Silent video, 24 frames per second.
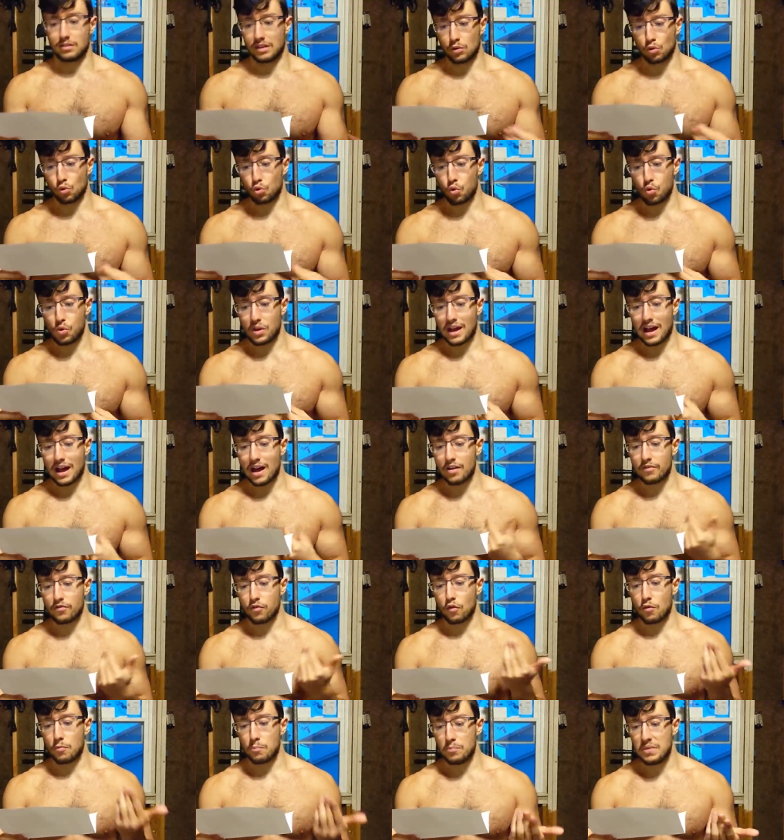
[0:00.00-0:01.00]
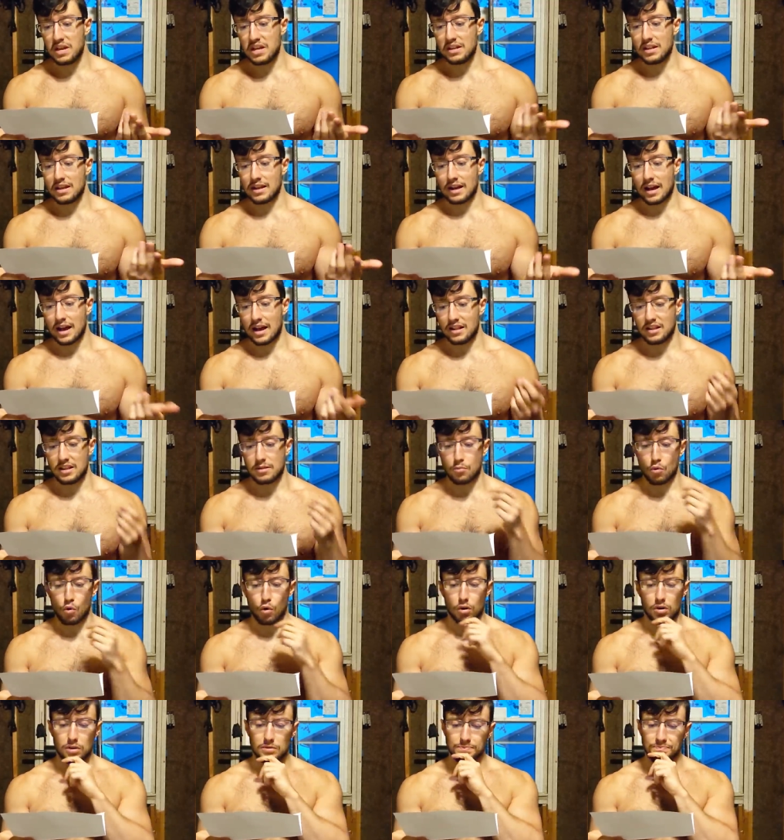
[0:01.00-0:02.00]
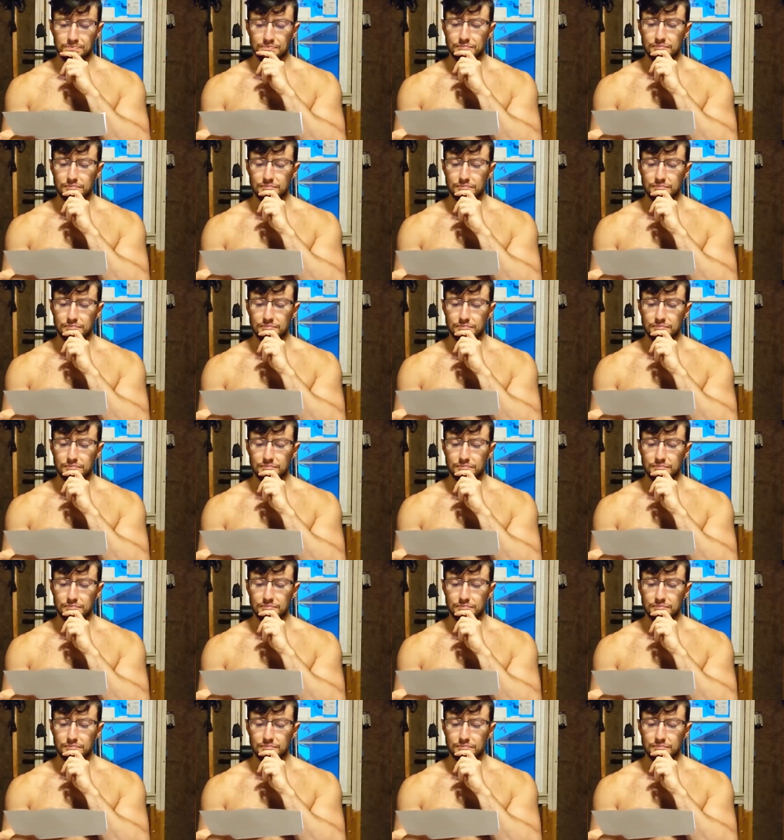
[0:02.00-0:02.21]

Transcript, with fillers: They don't really have a meaning anymore.